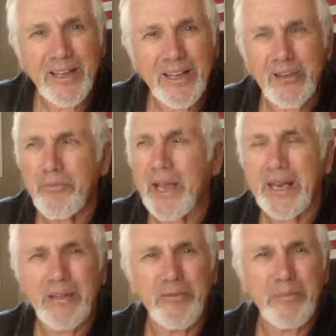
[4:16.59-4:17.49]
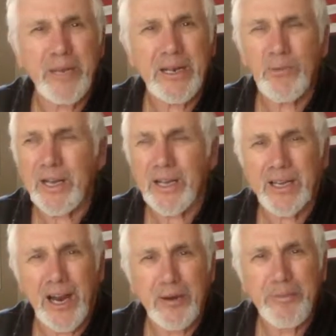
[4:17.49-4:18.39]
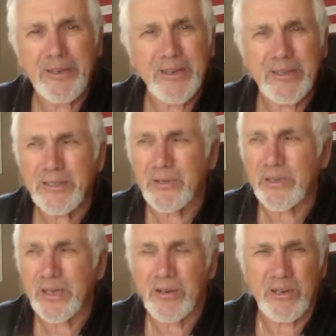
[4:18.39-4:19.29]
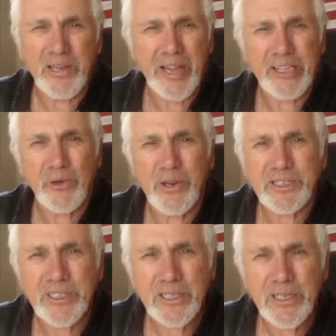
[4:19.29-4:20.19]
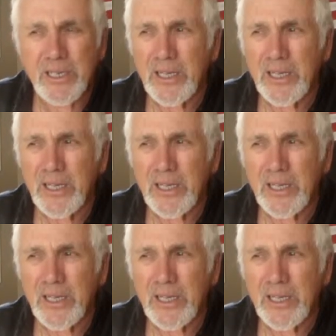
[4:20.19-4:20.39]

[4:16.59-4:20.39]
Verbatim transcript: You made it from being, what, a carpenter to a, or electrician